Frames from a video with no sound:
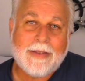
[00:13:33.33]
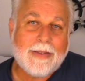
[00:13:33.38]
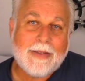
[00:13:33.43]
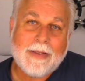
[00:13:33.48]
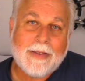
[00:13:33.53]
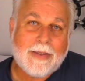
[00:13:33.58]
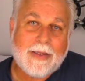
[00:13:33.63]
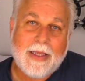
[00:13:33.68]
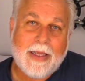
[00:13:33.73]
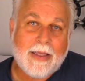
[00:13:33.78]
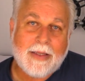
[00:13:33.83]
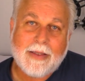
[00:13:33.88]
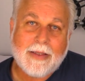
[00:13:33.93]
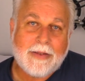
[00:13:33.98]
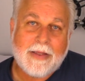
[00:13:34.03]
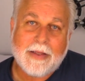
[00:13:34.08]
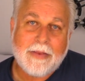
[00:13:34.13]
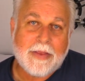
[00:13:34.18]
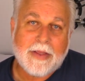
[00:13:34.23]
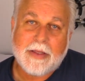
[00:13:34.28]

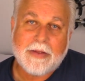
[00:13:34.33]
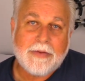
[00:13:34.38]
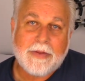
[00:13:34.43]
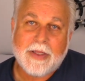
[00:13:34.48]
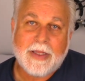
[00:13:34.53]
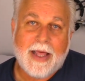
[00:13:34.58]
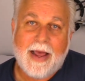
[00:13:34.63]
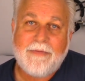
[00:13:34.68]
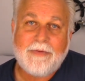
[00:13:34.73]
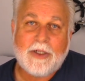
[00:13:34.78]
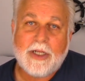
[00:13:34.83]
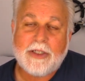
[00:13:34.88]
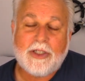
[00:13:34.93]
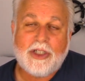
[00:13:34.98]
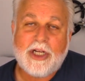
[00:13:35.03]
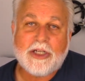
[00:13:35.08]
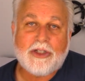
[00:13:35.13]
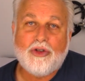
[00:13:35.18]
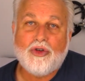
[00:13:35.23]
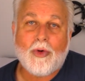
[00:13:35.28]
the left
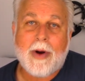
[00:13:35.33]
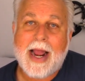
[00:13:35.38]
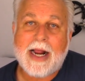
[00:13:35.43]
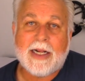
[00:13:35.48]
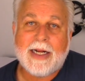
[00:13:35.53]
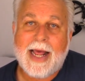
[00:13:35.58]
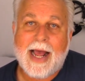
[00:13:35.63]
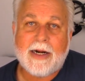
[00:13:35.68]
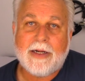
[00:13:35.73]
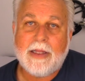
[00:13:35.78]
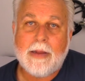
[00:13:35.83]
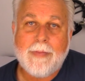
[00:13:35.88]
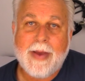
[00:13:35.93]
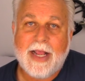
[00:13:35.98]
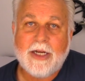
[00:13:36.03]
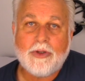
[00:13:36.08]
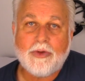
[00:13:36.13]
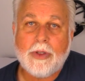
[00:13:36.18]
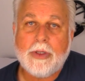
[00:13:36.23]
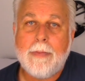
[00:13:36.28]
just drown it out of the
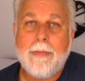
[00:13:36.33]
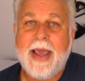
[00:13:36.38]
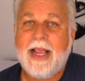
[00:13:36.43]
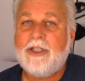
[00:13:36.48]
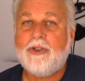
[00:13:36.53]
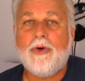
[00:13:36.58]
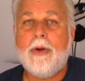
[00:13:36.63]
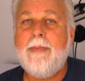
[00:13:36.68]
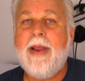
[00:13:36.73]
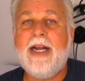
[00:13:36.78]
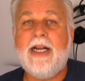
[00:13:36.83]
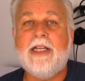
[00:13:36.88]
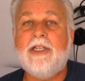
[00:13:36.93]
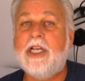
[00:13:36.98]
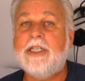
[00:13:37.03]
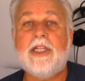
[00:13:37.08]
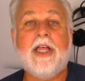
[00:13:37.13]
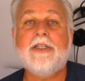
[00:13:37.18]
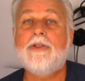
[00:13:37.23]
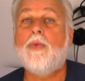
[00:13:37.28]
mainstream. The mainstream media
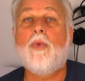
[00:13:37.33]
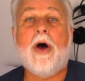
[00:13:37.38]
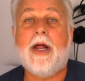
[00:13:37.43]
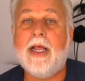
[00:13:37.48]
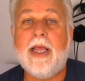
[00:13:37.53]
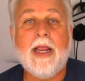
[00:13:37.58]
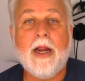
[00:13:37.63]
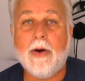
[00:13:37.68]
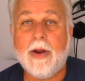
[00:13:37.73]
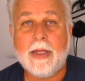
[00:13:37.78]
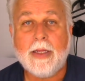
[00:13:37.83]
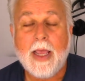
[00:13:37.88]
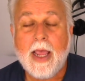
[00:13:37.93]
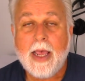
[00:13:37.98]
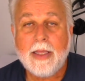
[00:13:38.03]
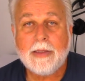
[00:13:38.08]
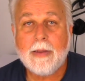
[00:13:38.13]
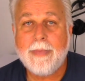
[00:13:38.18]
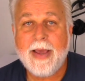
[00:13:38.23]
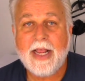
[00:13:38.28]
just doesn't want to hear it.
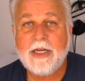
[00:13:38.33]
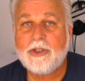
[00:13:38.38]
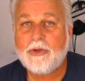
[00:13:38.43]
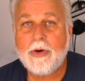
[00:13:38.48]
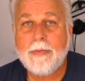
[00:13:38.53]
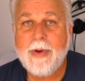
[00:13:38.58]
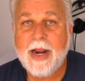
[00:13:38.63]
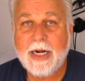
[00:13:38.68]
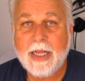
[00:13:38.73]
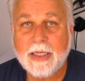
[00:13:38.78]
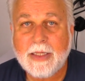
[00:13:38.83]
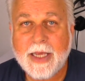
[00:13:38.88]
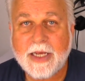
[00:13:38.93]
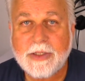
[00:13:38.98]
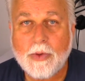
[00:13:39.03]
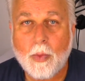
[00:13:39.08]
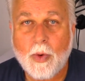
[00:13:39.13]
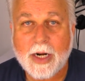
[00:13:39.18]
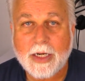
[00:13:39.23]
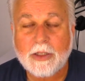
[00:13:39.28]
The mainstream media
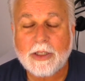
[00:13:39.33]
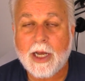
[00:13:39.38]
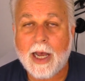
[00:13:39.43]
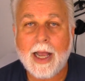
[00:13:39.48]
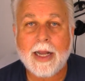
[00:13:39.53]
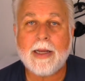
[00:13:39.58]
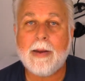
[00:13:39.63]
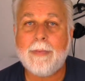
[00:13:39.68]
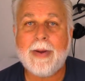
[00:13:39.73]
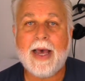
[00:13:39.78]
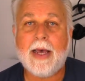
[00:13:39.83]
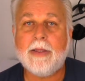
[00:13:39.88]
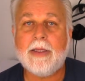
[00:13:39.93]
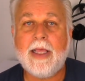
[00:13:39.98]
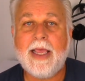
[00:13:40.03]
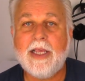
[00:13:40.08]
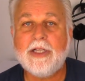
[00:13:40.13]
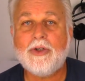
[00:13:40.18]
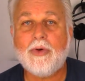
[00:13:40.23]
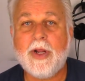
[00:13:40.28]
doesn't want to talk about
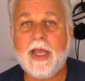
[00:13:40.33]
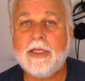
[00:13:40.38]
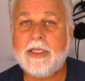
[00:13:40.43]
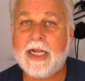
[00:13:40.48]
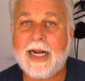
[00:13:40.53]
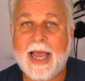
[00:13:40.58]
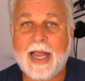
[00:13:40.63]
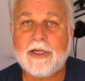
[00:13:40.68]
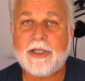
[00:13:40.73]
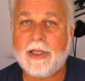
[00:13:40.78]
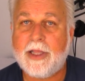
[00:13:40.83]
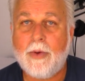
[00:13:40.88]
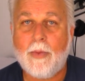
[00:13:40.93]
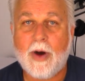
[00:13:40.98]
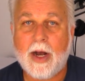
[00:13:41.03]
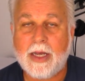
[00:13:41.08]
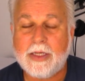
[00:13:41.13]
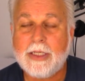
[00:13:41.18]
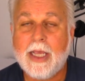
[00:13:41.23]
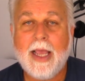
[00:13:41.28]
history as it actually
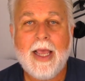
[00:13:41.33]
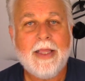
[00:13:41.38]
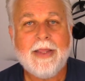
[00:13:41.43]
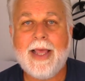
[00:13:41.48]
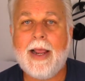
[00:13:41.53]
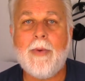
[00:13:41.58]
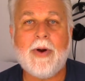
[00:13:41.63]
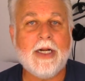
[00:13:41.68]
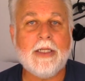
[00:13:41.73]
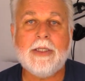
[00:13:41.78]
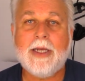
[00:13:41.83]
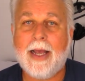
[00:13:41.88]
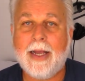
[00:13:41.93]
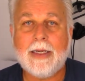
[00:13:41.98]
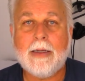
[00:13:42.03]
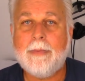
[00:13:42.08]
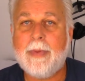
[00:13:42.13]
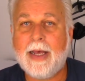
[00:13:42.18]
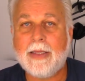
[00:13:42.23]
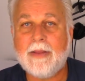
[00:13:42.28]
was. They want to talk
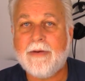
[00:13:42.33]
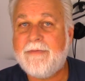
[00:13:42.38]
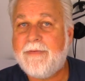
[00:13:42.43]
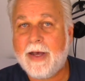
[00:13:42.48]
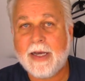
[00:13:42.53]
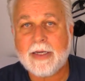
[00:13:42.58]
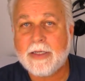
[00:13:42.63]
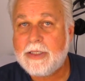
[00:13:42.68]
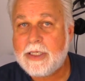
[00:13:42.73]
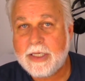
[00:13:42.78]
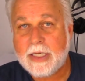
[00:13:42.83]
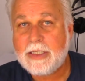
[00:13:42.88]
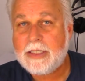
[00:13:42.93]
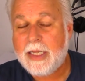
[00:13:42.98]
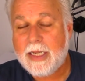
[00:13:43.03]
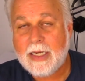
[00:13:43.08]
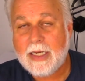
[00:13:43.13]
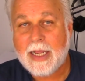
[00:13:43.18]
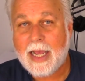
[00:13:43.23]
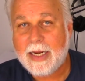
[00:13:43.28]
about the fucking
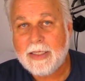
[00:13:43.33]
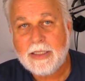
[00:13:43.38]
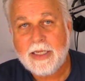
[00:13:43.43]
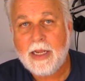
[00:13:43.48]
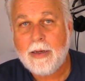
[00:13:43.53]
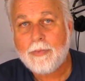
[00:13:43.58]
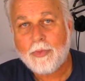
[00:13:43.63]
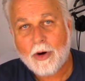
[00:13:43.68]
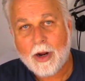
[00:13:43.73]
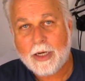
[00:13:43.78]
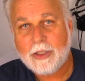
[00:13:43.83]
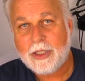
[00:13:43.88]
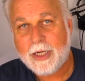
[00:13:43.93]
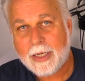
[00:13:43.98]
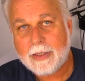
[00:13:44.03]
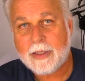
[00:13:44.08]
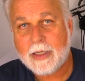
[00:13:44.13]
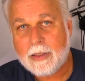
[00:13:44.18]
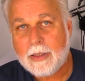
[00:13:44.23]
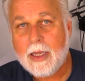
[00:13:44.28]
1619
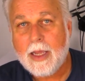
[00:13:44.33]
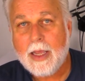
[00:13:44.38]
Project and